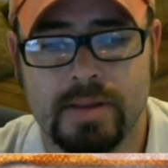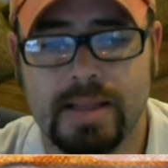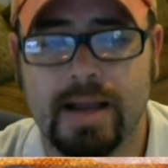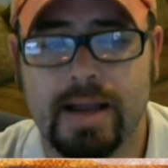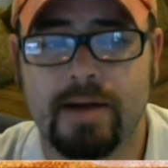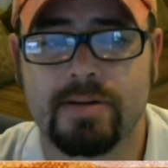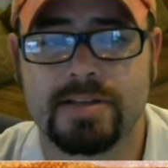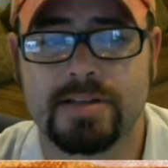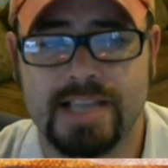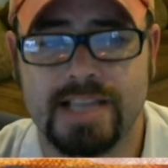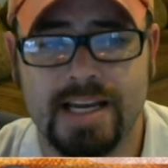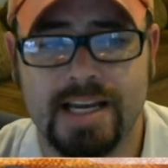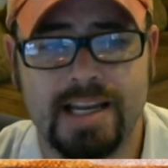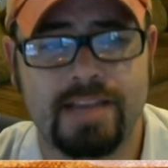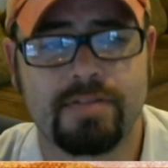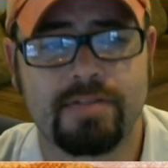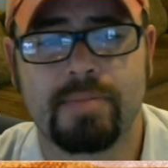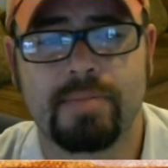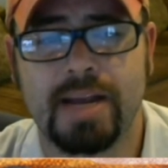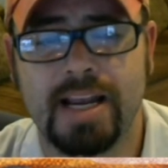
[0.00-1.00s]
Now, does that
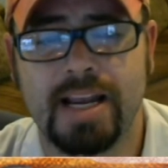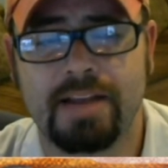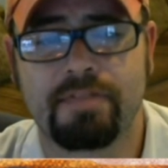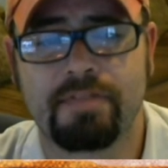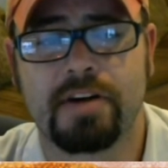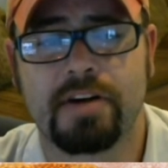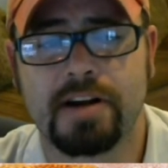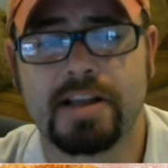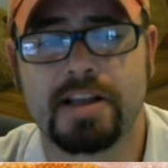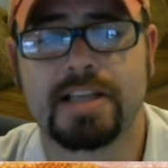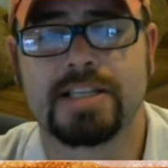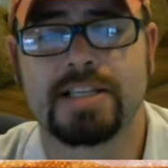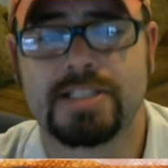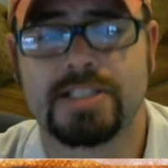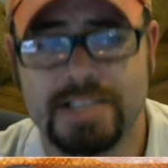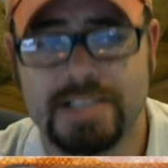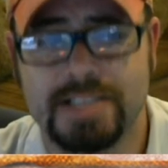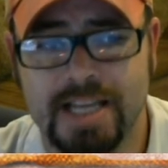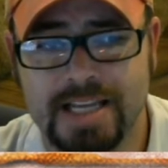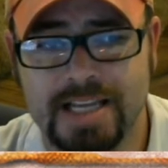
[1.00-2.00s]
even make fucking
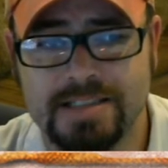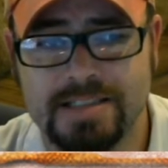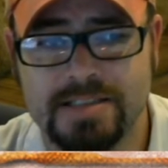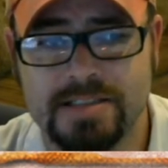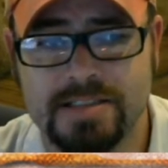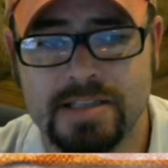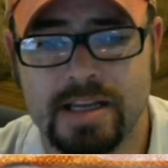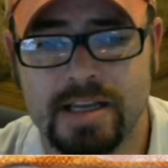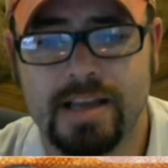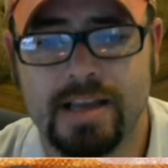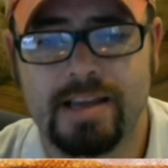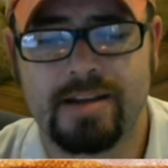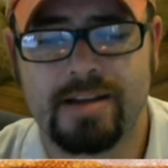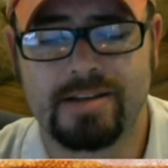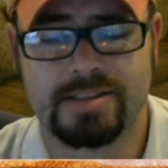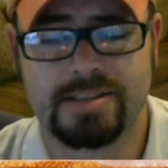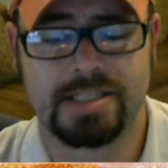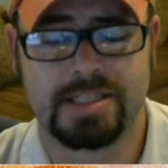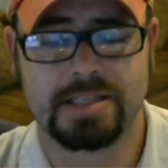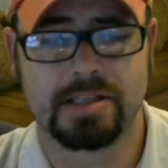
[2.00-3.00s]
sense?
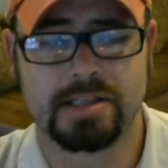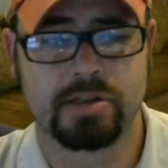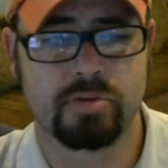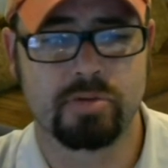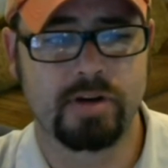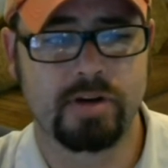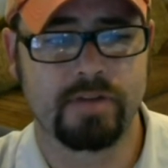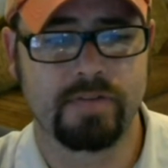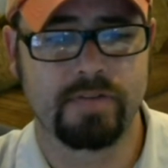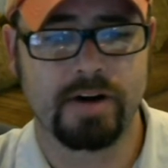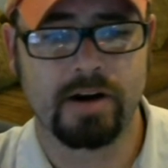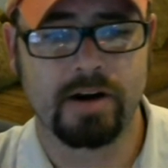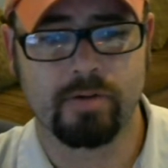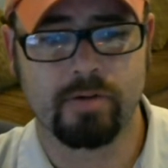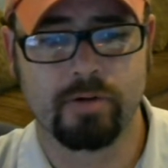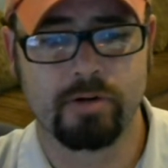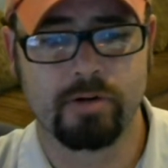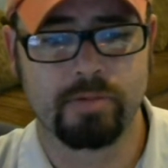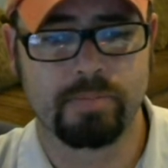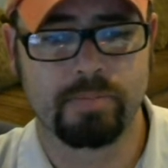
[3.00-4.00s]
You can see the three of our
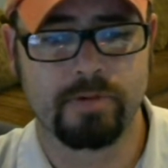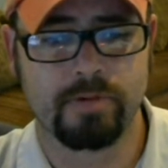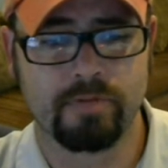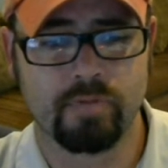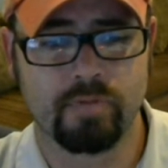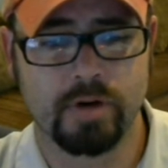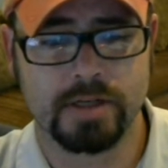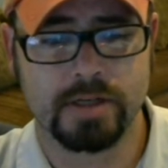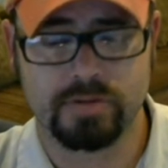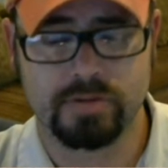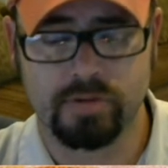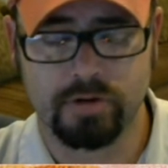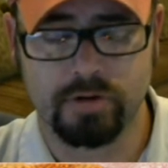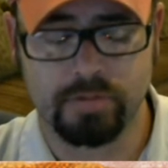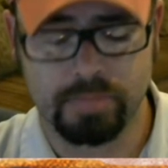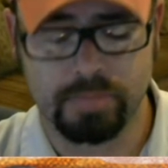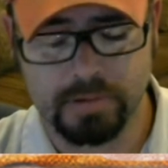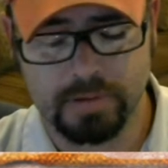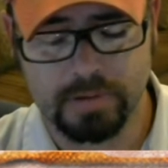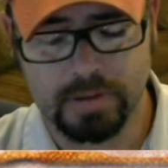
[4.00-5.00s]
group, of Rick's
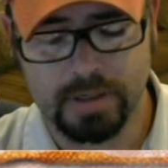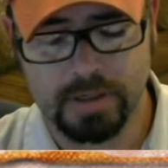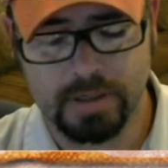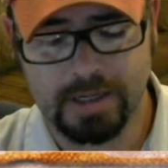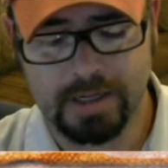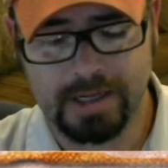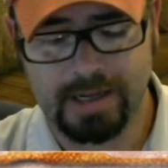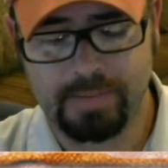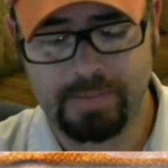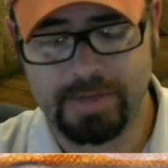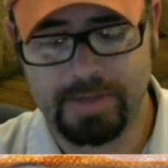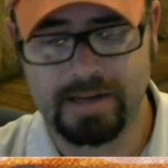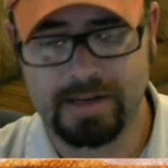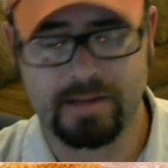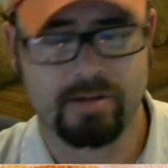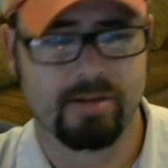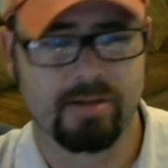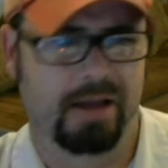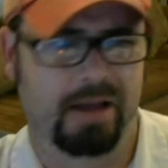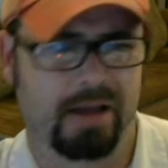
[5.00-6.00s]
group,
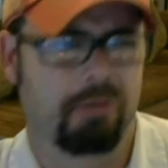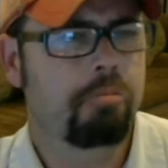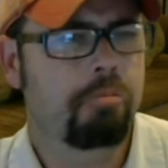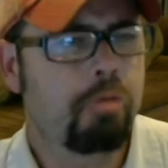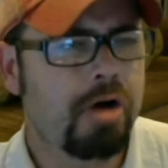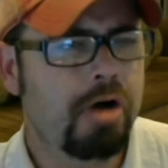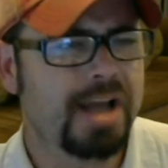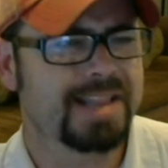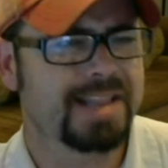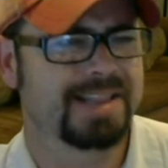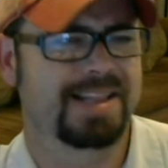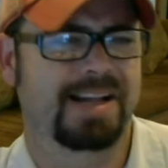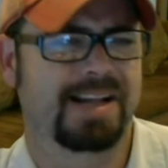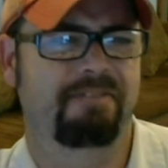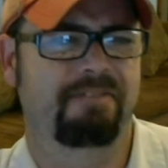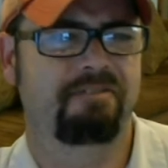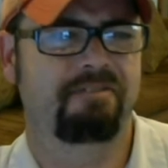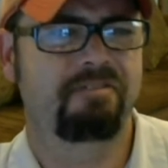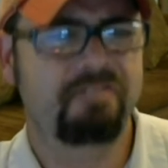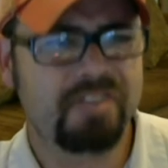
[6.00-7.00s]
immediately are like, what
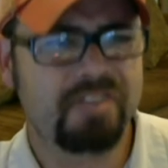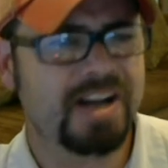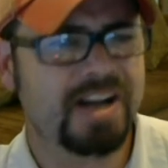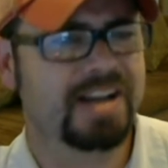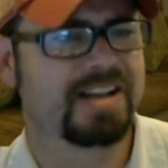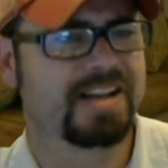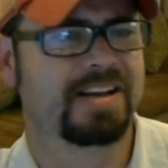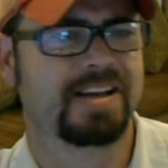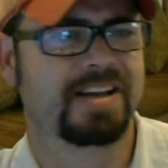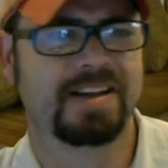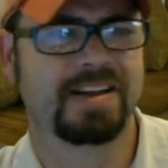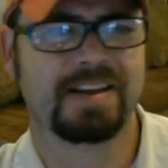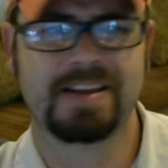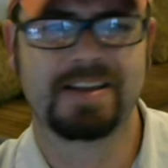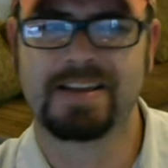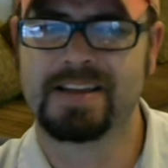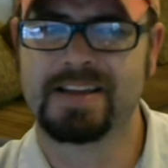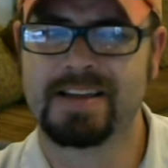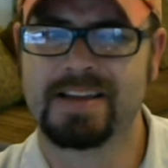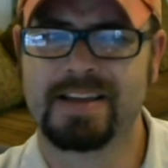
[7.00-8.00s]
the fuck?
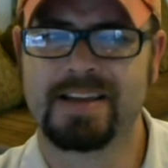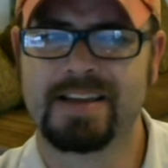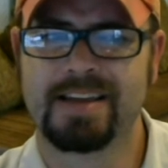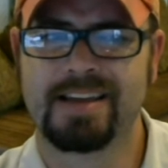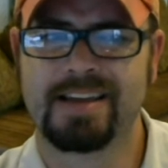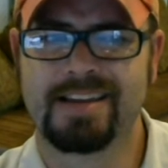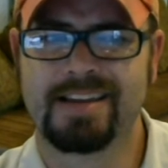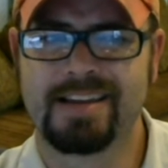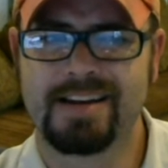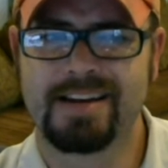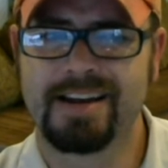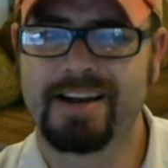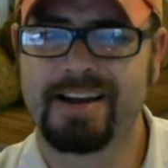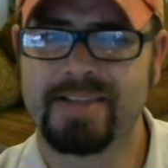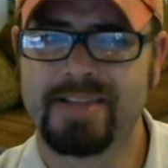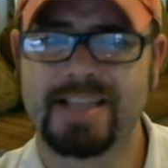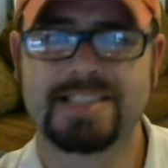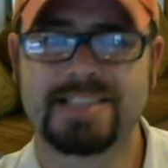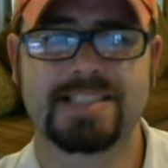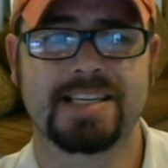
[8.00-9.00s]
You
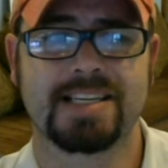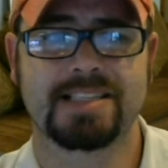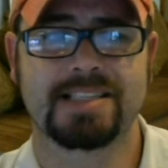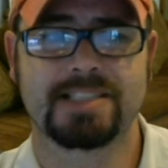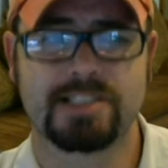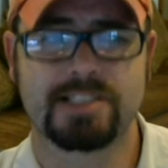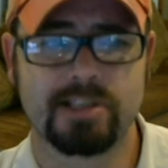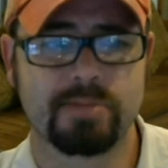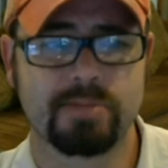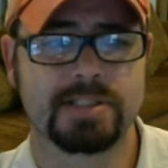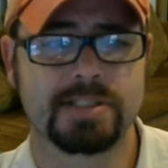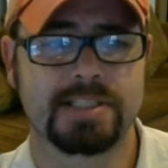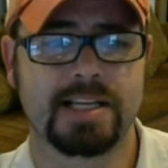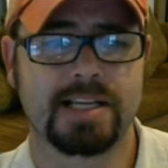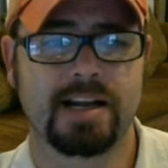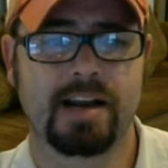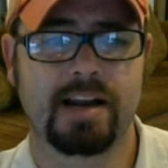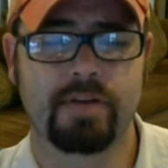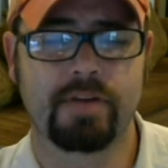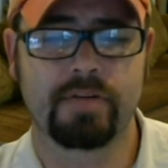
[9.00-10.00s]
know, that's like the stupidest
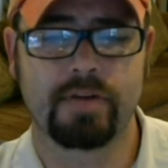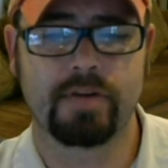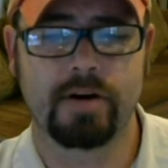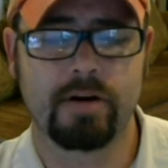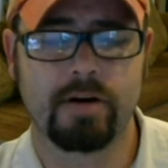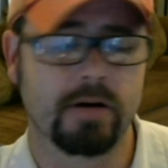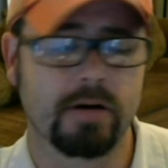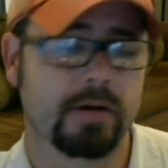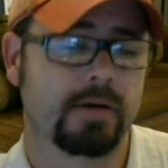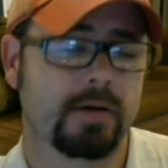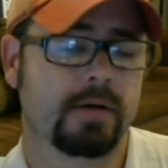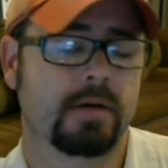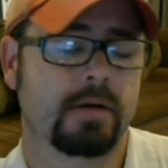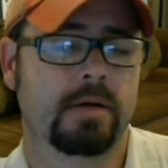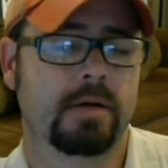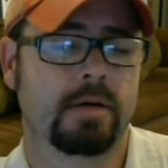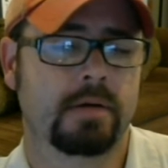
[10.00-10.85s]
thing they've ever heard.